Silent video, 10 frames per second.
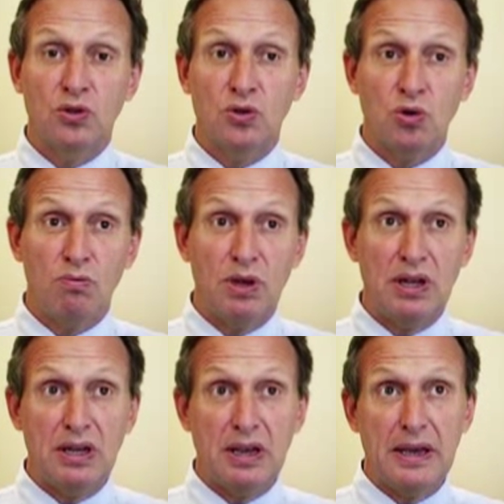to
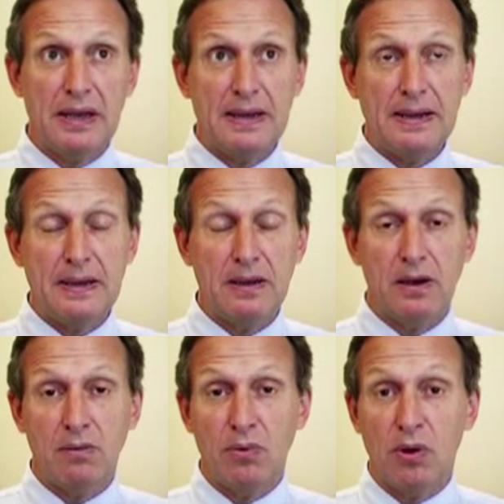be a,
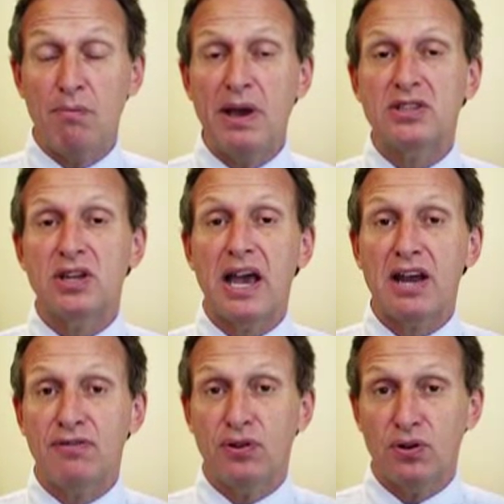um, a better
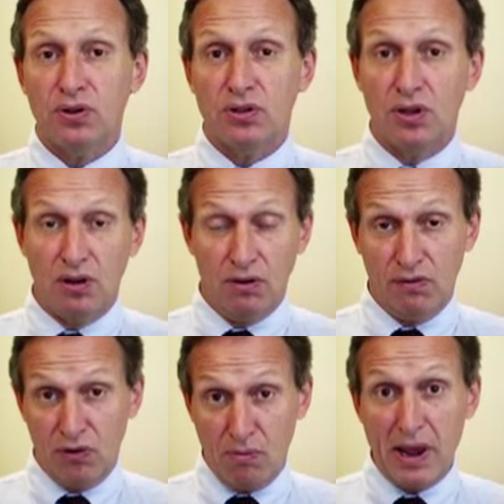advocate
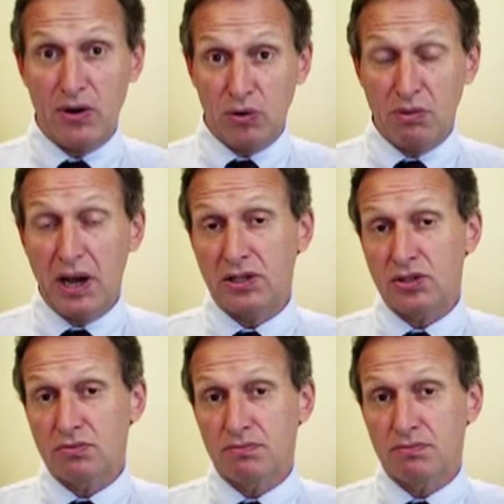for a ban on mines.